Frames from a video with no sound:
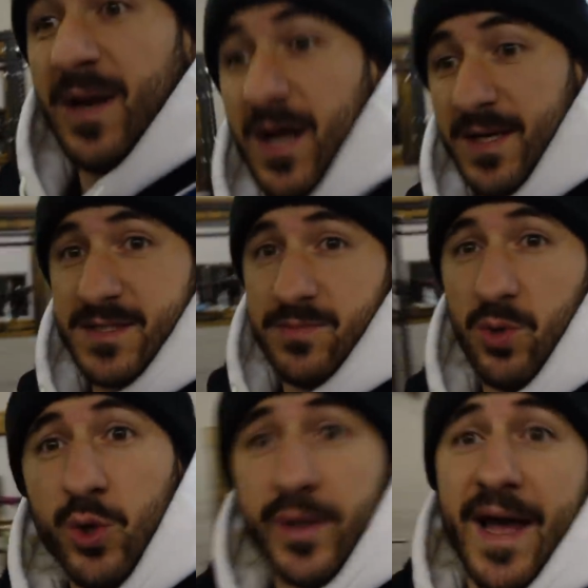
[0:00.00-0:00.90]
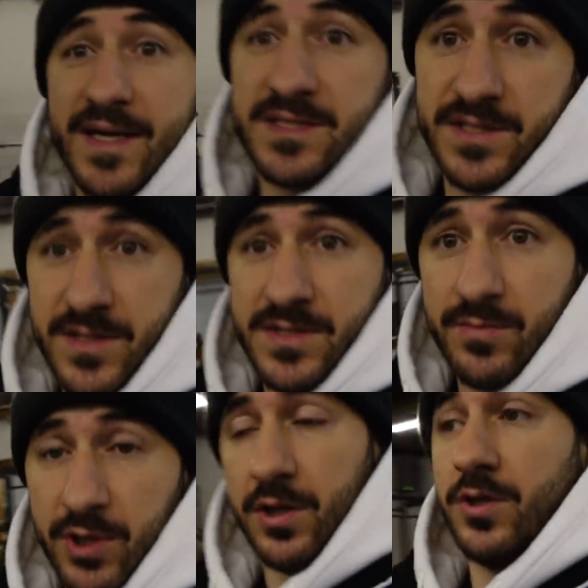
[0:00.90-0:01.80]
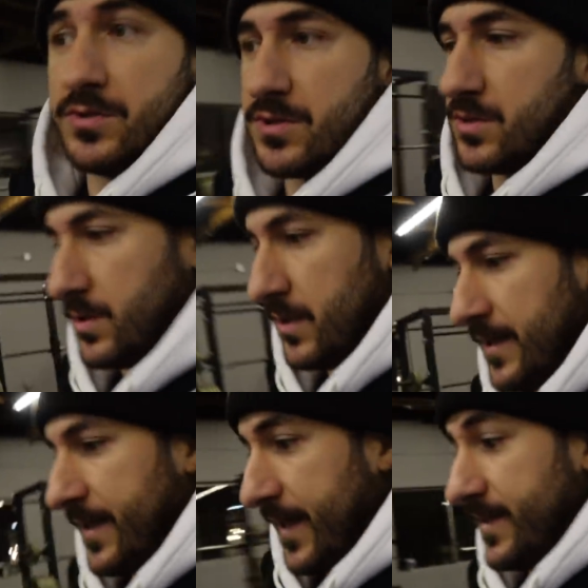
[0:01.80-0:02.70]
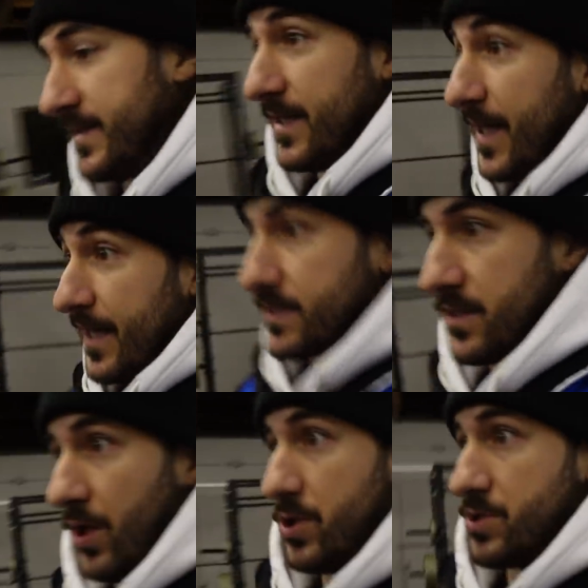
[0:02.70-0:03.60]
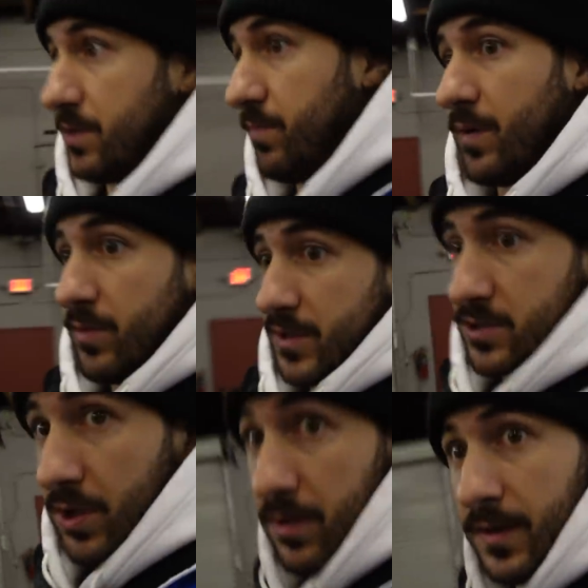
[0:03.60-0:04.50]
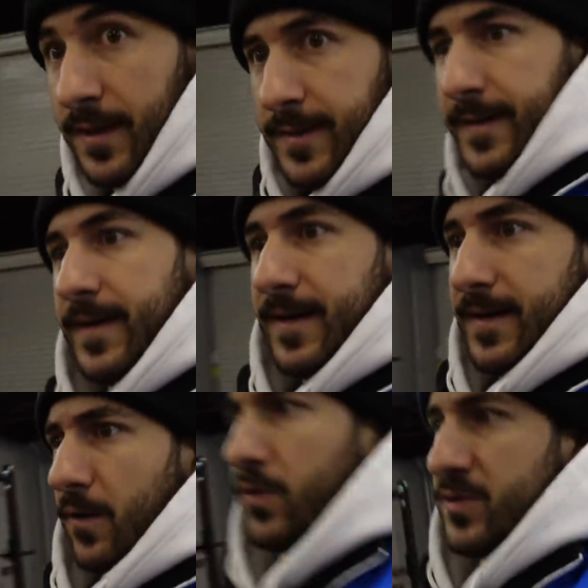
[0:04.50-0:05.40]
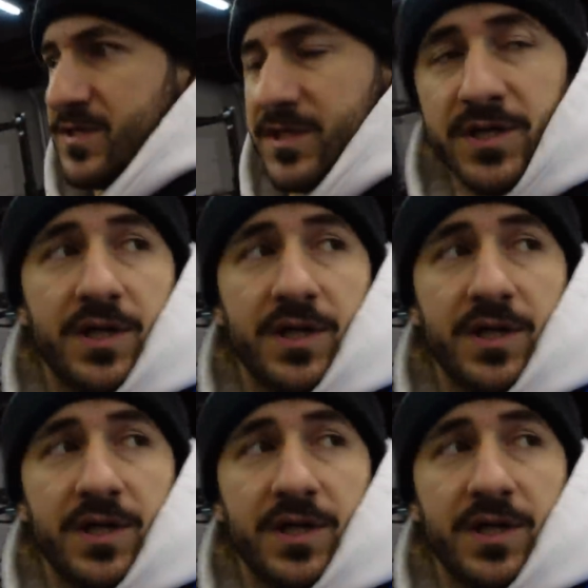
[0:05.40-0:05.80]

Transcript: not get some early access to some of the clothes. And then today is the launch to the public. So uh, although it's six